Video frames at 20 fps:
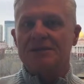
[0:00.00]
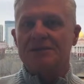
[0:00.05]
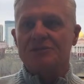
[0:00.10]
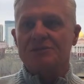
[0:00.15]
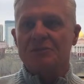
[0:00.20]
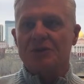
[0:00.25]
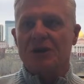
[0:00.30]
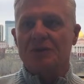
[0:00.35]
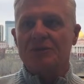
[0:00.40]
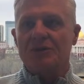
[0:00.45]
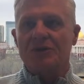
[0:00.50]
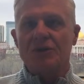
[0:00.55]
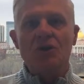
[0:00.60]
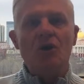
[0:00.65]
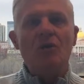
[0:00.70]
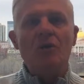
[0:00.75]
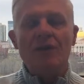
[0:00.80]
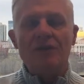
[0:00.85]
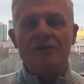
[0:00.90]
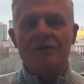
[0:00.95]
there's probably
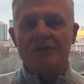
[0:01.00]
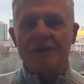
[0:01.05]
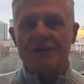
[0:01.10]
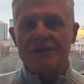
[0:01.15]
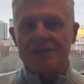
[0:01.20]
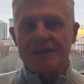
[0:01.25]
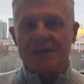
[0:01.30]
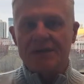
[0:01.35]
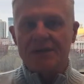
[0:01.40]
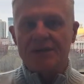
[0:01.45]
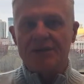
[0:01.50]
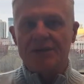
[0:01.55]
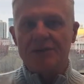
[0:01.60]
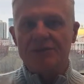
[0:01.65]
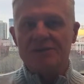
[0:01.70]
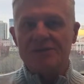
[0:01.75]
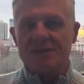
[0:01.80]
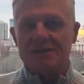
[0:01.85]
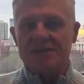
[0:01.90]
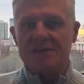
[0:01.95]
no other phrase I can
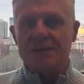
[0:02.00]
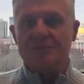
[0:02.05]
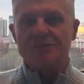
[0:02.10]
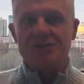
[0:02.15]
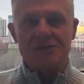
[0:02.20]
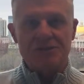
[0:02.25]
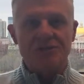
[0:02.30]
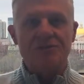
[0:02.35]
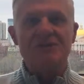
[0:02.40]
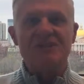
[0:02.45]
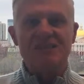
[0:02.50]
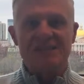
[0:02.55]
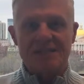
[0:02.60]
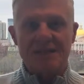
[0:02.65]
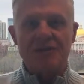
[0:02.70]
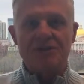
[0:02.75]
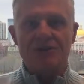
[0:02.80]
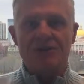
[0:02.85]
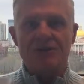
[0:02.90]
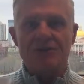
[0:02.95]
use except student
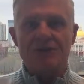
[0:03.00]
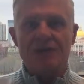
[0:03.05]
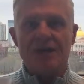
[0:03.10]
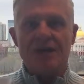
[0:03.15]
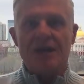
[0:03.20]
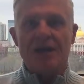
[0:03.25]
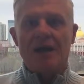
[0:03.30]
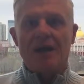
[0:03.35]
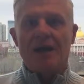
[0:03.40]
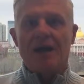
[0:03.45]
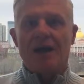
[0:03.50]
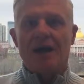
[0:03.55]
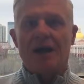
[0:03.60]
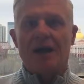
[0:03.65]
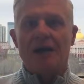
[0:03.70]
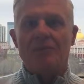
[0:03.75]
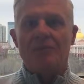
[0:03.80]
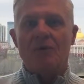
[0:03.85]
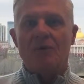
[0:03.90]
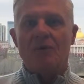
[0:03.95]
centered.
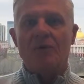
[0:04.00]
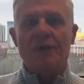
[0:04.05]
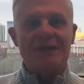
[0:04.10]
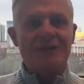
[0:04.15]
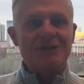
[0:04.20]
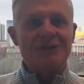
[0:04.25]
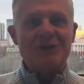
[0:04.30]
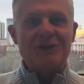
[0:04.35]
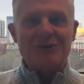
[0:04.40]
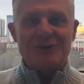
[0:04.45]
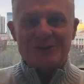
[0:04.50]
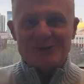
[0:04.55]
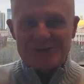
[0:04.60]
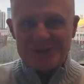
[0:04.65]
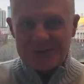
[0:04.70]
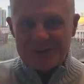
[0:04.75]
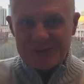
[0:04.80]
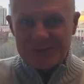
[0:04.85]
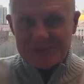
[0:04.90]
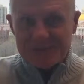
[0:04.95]
Uh, we get to know our
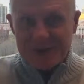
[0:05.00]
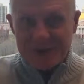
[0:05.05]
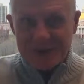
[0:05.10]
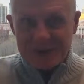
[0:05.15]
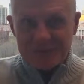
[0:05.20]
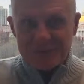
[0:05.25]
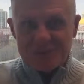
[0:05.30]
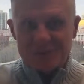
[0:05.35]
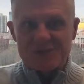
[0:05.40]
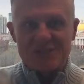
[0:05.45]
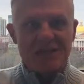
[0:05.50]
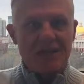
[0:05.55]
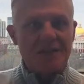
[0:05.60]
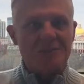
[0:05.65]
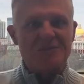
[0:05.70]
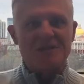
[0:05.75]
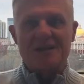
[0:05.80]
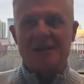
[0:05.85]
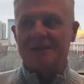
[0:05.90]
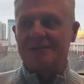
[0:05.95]
students by their first
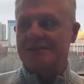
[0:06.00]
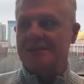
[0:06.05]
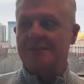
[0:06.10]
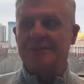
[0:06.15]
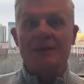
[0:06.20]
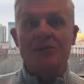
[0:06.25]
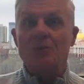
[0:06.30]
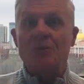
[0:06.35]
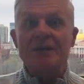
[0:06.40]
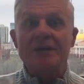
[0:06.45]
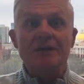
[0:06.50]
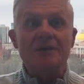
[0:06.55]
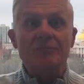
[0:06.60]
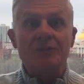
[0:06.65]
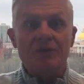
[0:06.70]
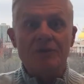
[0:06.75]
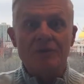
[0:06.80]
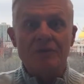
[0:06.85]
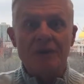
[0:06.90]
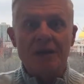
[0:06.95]
names, I'd say by week number
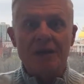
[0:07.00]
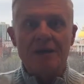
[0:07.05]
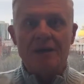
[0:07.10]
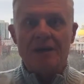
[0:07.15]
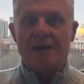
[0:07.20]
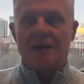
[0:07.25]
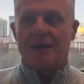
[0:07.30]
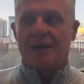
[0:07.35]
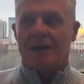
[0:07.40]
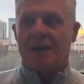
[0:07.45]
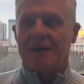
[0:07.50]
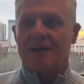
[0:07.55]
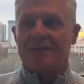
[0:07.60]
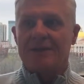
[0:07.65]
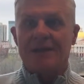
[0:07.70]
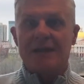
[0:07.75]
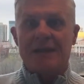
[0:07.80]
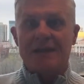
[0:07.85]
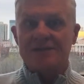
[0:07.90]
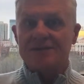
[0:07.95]
three. I had a
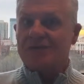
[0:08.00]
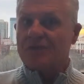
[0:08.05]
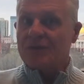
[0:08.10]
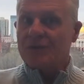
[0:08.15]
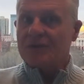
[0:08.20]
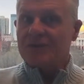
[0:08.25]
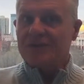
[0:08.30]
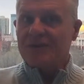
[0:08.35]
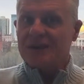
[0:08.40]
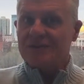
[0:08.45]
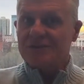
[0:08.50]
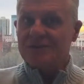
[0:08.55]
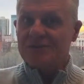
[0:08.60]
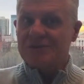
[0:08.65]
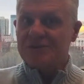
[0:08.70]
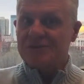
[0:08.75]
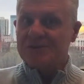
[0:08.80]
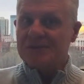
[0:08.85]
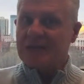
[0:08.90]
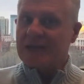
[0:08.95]
class of 35
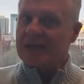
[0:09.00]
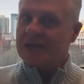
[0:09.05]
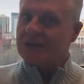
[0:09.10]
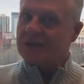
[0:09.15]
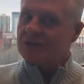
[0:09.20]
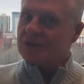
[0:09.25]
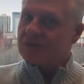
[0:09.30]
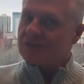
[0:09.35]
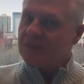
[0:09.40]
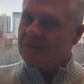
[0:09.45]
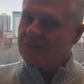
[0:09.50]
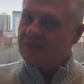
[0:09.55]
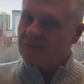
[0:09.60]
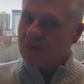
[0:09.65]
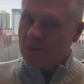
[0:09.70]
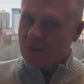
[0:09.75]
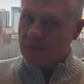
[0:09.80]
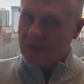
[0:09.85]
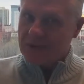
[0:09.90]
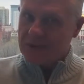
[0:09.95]
students and it took me
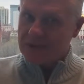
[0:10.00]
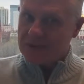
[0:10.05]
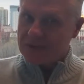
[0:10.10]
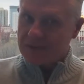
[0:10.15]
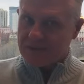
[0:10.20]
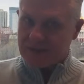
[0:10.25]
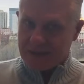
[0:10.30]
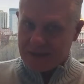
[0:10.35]
four weeks, so